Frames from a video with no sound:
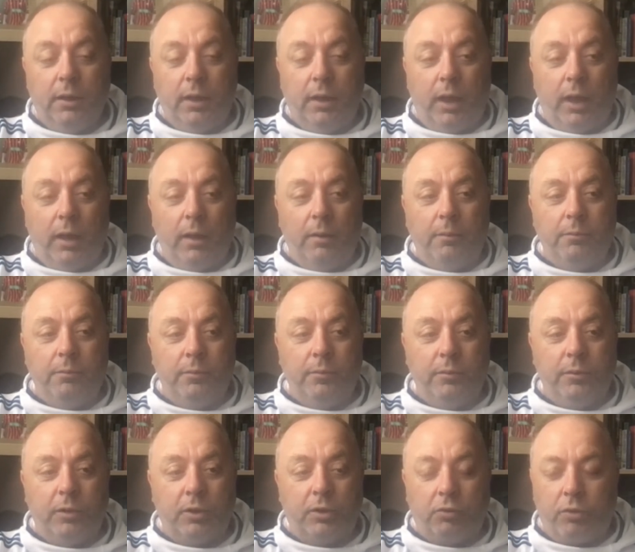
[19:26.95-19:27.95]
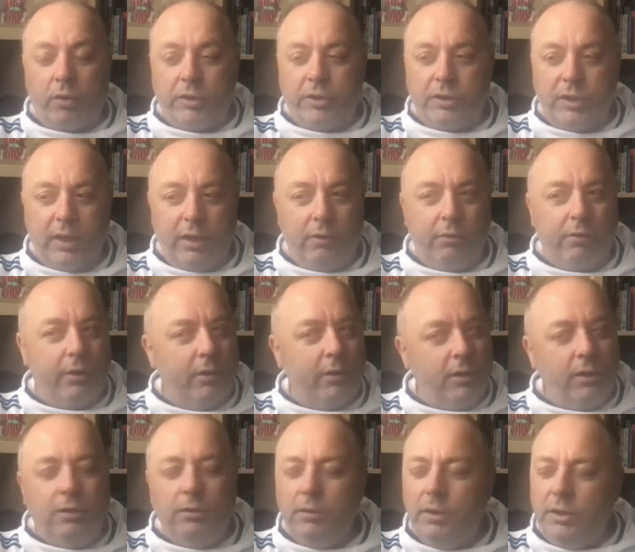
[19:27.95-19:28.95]
The criteria
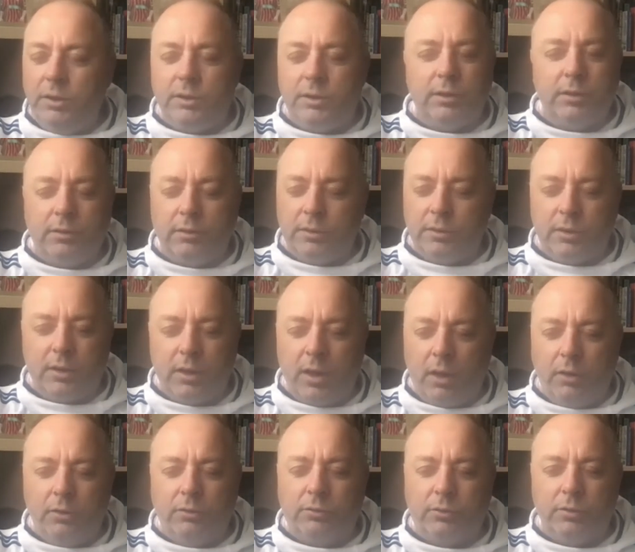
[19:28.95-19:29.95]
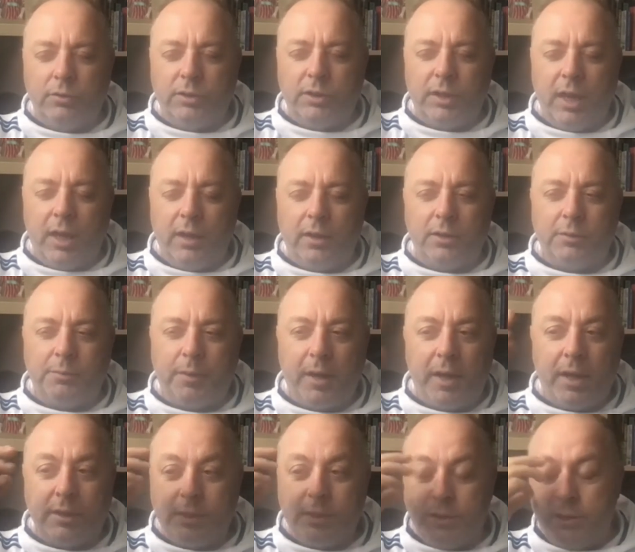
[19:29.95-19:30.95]
that you need to go through to get those
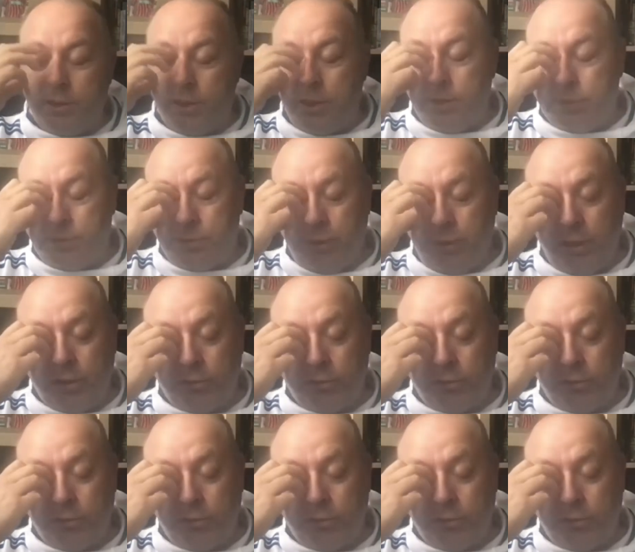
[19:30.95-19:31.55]
players is